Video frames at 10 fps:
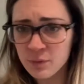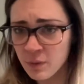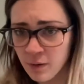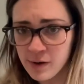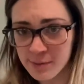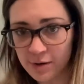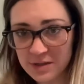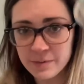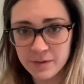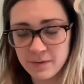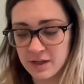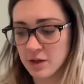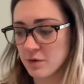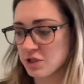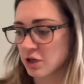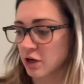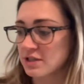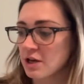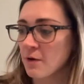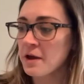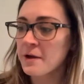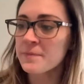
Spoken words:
We want more protein, we want lower sugar. So